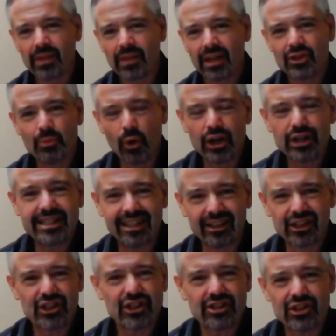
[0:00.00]
It's more
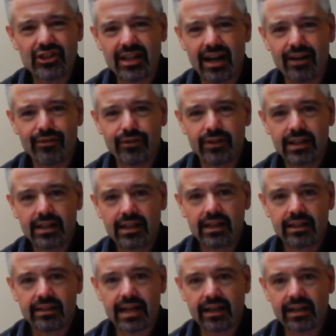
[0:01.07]
diligent stuff
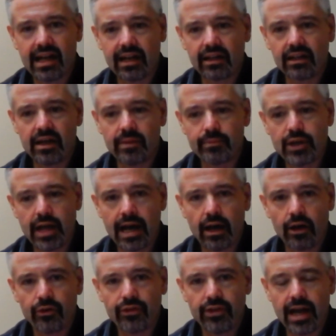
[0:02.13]
that kind of comes
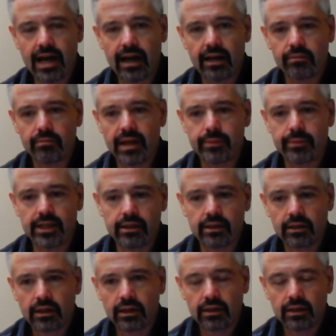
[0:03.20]
out that maybe,